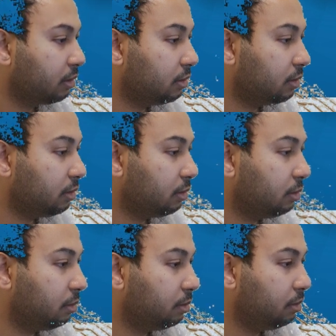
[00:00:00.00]

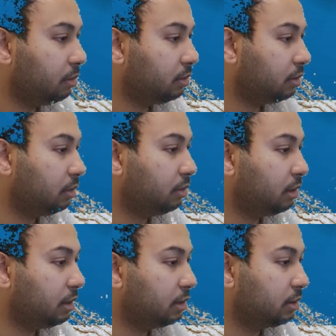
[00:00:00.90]
So so
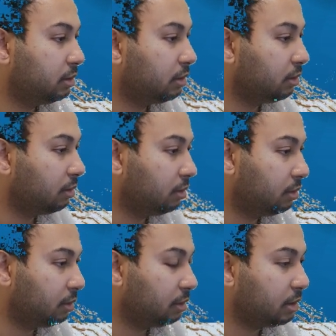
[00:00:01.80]
you